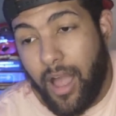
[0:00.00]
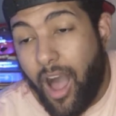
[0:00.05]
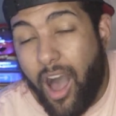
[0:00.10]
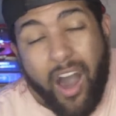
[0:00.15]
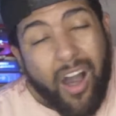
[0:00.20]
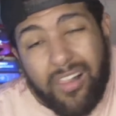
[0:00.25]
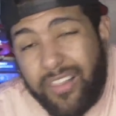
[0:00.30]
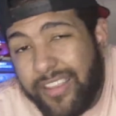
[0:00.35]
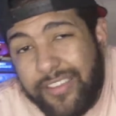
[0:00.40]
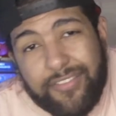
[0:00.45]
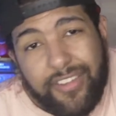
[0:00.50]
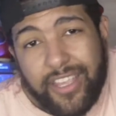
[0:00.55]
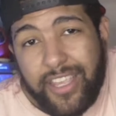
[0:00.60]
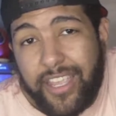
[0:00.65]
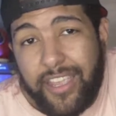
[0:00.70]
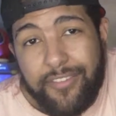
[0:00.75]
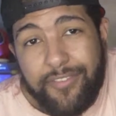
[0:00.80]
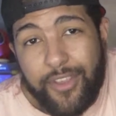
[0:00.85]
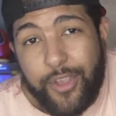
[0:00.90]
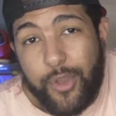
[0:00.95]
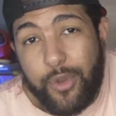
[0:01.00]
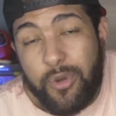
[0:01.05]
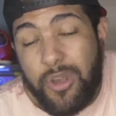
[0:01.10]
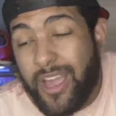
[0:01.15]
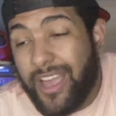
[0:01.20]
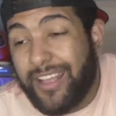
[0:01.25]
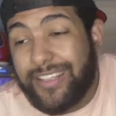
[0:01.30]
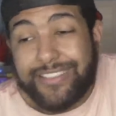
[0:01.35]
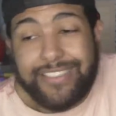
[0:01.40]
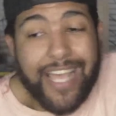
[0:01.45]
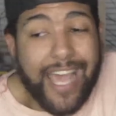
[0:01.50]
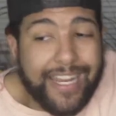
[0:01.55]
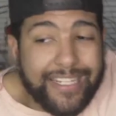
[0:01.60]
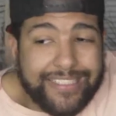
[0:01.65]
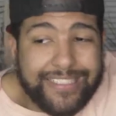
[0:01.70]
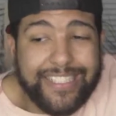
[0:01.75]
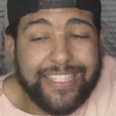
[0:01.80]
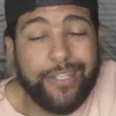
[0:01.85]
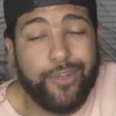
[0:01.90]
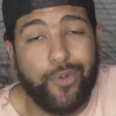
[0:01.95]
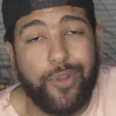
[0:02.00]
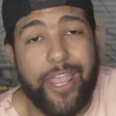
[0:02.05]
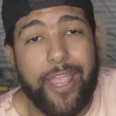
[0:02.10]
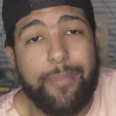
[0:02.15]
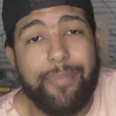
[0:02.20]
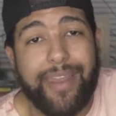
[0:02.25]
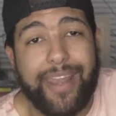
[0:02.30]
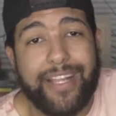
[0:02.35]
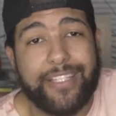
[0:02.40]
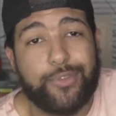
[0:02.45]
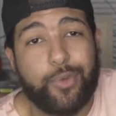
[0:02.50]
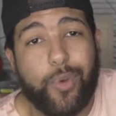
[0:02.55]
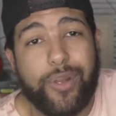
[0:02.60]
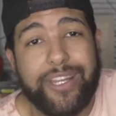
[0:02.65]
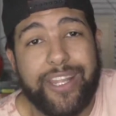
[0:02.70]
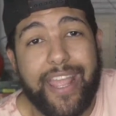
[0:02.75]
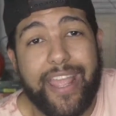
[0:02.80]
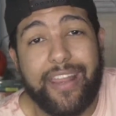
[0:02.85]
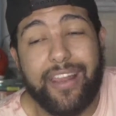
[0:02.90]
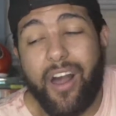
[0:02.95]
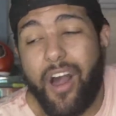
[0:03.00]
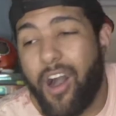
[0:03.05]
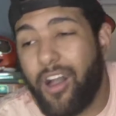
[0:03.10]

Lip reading: I'll even give you Tennessee, who came in at 28.